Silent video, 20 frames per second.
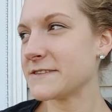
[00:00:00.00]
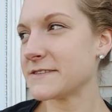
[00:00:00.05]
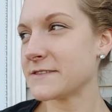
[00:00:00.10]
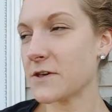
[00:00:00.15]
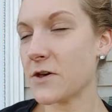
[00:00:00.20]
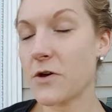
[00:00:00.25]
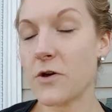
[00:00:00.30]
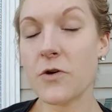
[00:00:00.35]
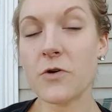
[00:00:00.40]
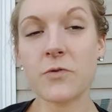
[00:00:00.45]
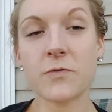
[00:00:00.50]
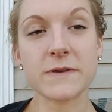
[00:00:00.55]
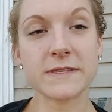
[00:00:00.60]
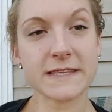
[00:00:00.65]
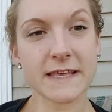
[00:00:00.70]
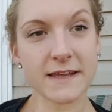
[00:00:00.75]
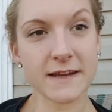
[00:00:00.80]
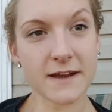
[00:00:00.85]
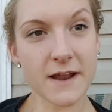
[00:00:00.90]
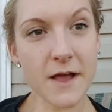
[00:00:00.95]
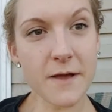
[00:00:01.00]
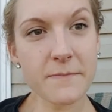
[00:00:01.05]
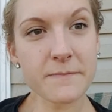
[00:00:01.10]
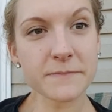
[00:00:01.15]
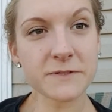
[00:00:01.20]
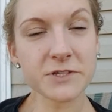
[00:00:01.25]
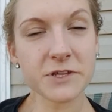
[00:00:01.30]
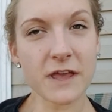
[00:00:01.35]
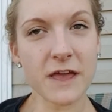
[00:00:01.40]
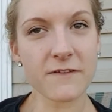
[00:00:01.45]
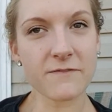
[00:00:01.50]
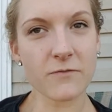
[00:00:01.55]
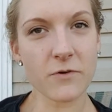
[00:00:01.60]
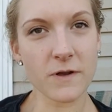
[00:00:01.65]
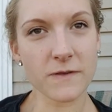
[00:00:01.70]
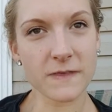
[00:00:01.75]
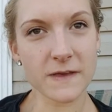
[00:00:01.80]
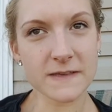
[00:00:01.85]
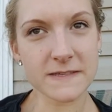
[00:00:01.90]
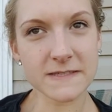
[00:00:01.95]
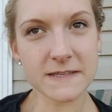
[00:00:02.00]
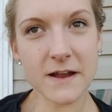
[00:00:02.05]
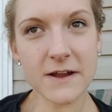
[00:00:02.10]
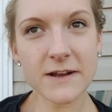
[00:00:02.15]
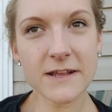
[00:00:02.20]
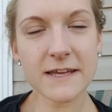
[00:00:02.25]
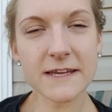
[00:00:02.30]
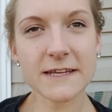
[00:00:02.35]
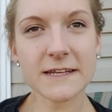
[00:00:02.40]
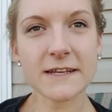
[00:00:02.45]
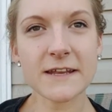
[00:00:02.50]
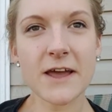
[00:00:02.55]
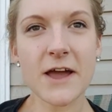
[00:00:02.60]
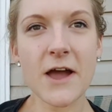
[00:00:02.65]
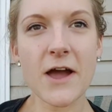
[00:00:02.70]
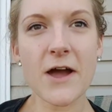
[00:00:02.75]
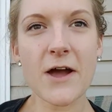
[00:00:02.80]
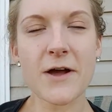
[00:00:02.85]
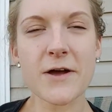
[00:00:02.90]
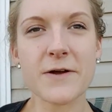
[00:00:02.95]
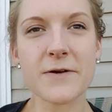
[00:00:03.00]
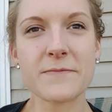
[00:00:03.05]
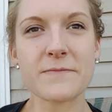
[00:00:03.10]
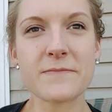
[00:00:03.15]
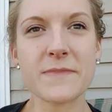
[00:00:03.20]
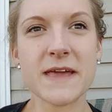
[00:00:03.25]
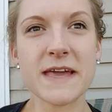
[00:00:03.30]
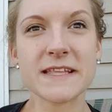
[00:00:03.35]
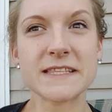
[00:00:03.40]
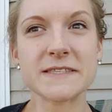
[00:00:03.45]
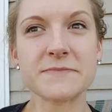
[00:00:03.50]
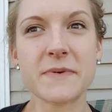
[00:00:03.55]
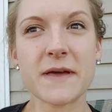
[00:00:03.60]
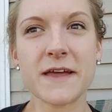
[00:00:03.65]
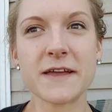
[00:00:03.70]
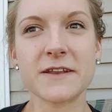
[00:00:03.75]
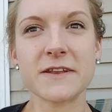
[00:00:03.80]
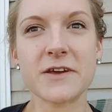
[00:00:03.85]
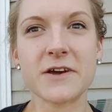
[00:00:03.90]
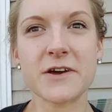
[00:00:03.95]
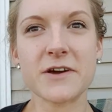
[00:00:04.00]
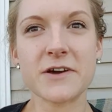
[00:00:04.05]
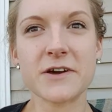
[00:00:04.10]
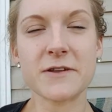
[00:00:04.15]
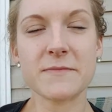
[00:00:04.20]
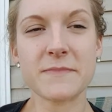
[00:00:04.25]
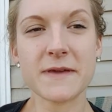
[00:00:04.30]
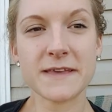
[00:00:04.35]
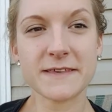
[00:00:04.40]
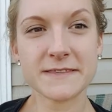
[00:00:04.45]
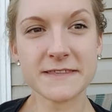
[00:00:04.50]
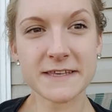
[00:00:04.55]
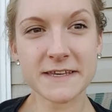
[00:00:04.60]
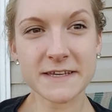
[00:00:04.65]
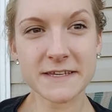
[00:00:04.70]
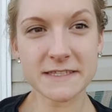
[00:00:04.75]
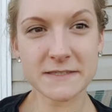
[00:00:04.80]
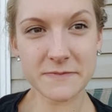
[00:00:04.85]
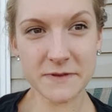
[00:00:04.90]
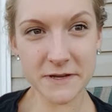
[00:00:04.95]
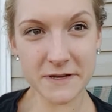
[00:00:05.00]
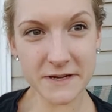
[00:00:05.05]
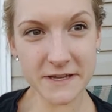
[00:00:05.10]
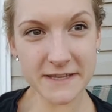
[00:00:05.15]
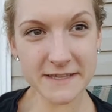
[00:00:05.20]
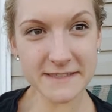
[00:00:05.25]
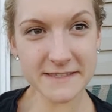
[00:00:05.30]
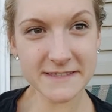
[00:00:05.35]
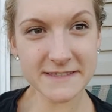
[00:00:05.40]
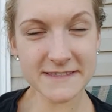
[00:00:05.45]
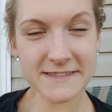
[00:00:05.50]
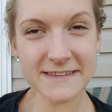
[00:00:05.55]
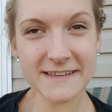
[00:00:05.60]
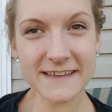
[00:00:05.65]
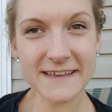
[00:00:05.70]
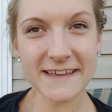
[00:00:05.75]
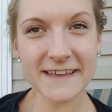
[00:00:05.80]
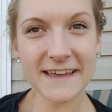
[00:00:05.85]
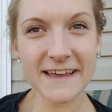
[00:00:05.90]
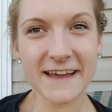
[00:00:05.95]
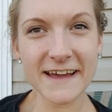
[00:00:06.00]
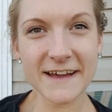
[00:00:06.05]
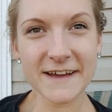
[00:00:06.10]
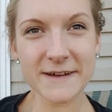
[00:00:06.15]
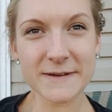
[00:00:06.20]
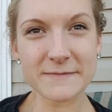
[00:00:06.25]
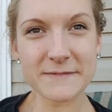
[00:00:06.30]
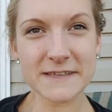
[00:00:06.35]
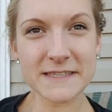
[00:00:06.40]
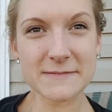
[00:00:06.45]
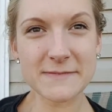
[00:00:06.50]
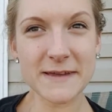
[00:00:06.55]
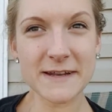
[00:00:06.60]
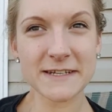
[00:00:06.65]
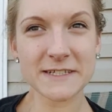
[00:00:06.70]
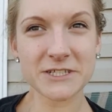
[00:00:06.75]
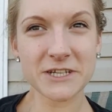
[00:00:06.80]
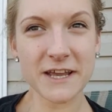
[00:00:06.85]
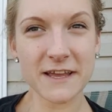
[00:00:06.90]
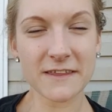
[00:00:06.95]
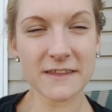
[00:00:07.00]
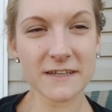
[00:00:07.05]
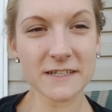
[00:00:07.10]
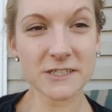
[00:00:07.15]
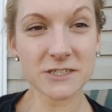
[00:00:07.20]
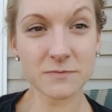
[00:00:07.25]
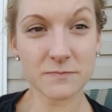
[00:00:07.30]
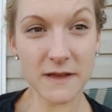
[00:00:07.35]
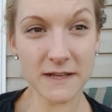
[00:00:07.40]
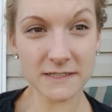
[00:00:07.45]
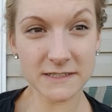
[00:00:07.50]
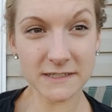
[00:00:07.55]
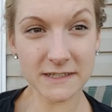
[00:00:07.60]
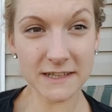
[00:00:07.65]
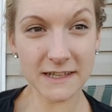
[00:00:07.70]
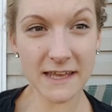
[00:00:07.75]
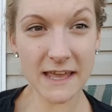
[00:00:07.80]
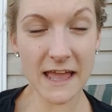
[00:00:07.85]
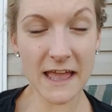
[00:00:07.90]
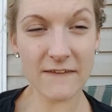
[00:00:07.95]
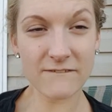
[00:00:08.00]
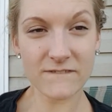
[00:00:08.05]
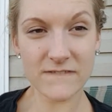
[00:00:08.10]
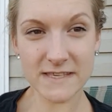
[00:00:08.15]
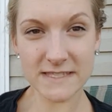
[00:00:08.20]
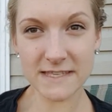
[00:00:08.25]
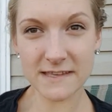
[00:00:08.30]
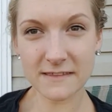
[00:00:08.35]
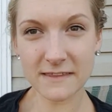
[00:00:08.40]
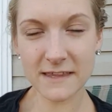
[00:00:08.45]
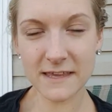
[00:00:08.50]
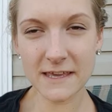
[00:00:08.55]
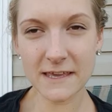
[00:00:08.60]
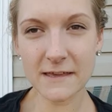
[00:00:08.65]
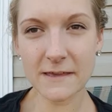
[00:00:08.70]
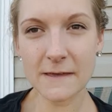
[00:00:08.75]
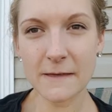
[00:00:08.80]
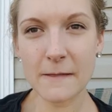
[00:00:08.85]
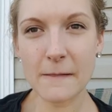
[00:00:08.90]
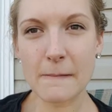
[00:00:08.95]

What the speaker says: So we set it up. July 4th I started. It's been an amazing experience. It's been a challenge mentally and physically.